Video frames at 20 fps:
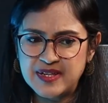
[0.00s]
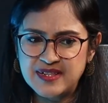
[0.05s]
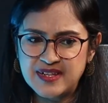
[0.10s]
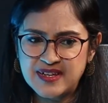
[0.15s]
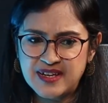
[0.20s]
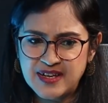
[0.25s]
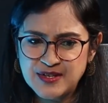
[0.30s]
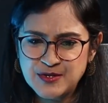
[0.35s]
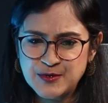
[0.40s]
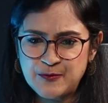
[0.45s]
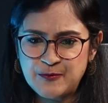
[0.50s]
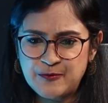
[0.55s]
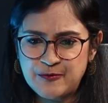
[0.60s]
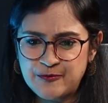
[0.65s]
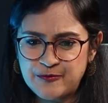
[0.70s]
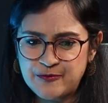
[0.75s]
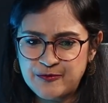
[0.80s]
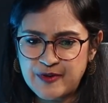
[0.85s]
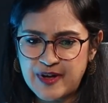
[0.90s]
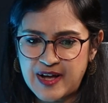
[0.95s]
In the case of
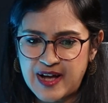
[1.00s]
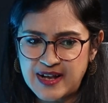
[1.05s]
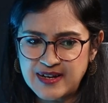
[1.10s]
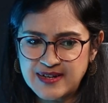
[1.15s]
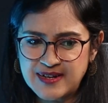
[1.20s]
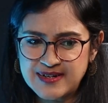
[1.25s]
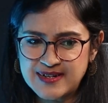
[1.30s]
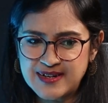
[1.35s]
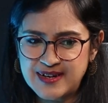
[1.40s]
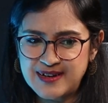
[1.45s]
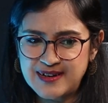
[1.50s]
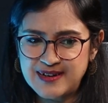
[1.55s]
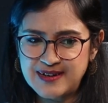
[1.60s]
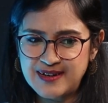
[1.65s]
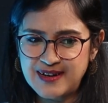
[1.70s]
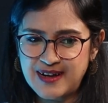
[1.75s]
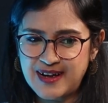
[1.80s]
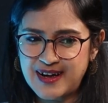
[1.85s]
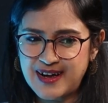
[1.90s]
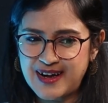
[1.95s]

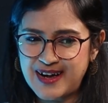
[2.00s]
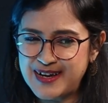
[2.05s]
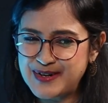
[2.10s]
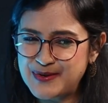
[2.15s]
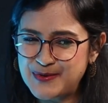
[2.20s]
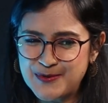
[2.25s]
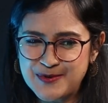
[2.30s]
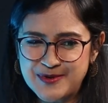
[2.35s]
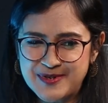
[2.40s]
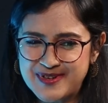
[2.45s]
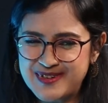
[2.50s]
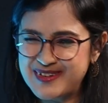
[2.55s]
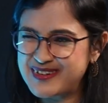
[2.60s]
Alcatel, I don't